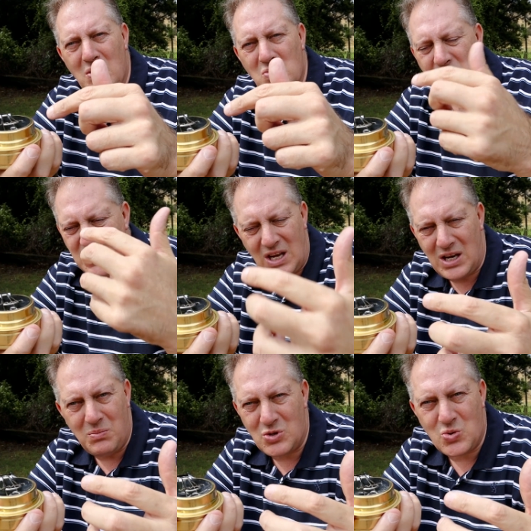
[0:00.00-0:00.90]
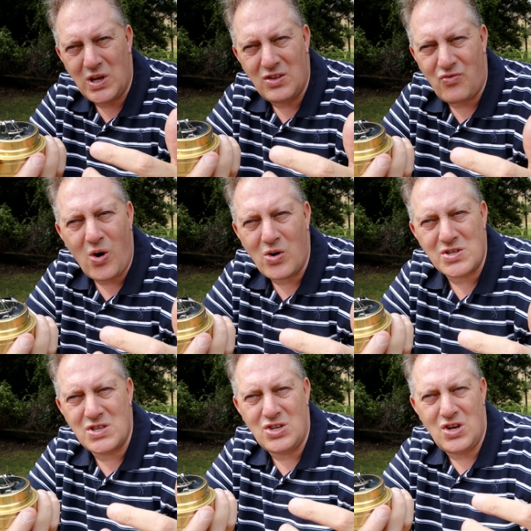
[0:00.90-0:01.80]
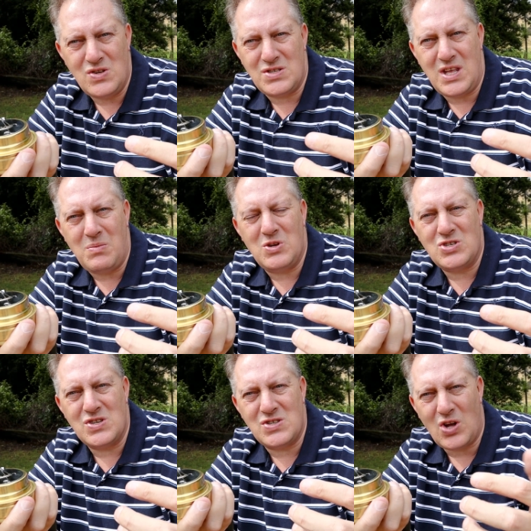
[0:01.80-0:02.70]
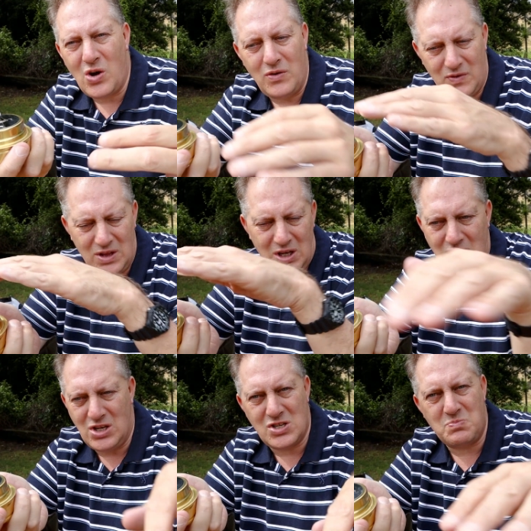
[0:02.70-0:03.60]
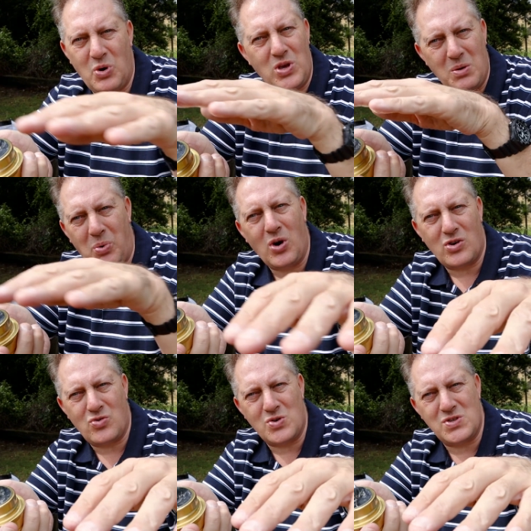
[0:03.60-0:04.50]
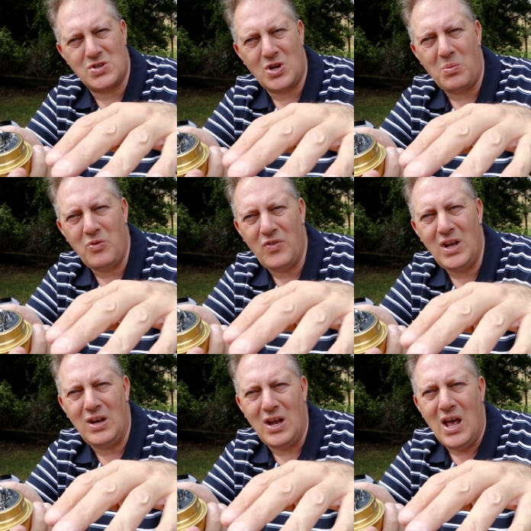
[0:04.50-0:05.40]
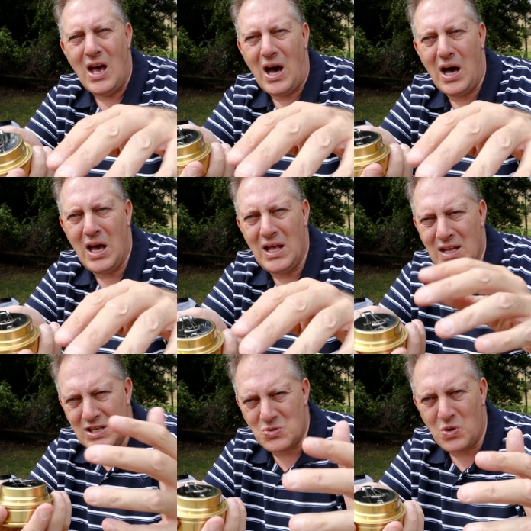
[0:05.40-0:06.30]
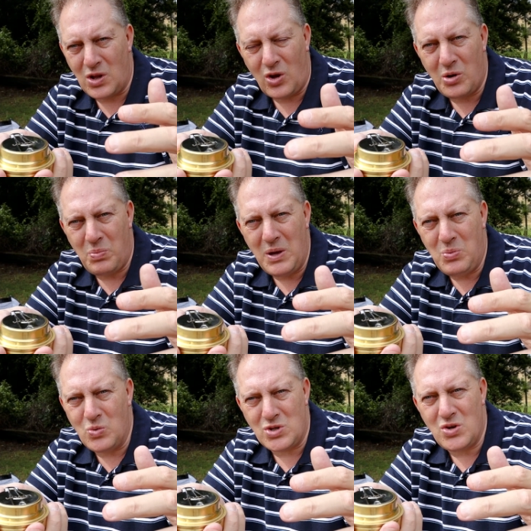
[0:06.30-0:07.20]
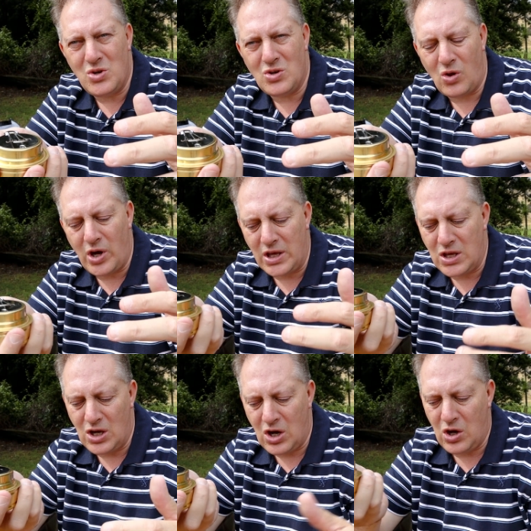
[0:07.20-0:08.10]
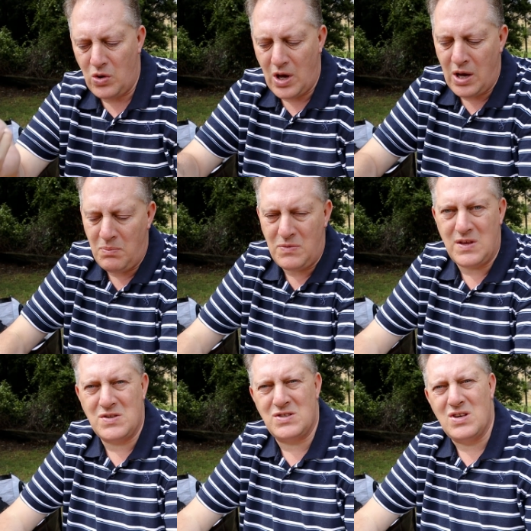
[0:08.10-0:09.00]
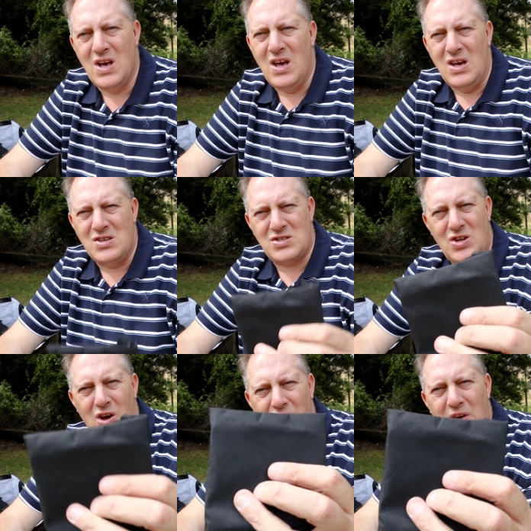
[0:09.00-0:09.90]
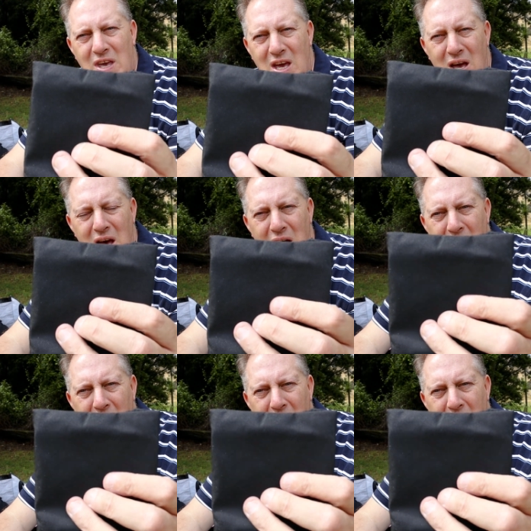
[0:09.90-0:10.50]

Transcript: stick it in between the rocks and use them as your stove, and then you just put your pot across the top of it, and that's what a lot of people do. Like, you know, this stove here